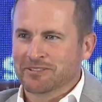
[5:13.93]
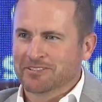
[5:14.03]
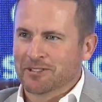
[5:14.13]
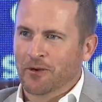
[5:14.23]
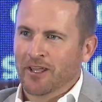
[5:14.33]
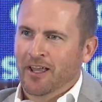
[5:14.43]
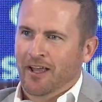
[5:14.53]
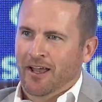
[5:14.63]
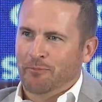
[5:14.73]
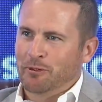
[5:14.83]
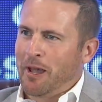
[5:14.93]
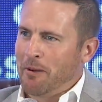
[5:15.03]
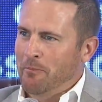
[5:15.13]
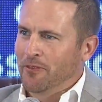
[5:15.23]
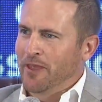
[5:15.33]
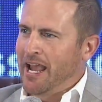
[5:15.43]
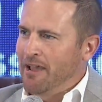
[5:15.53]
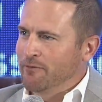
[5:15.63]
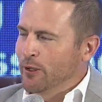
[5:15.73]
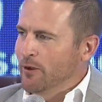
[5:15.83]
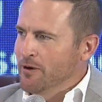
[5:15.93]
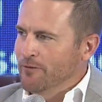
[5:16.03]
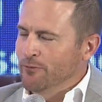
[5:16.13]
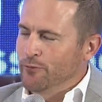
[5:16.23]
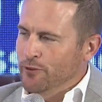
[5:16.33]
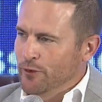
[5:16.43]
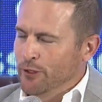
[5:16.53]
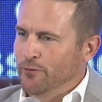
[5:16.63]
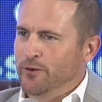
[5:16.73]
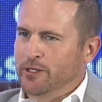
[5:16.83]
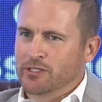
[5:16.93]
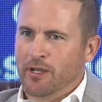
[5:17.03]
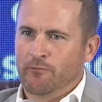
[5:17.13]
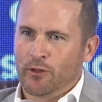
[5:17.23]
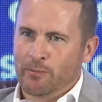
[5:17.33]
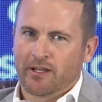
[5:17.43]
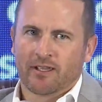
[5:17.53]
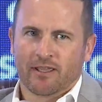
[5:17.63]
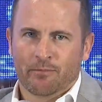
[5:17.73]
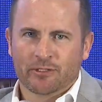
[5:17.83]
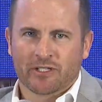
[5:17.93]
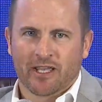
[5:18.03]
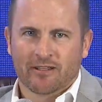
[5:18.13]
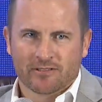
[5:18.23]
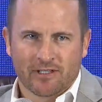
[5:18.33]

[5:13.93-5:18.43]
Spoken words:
And so up to about a month and a half ago, I ran the Federal Affairs shop for the American Chemistry Council.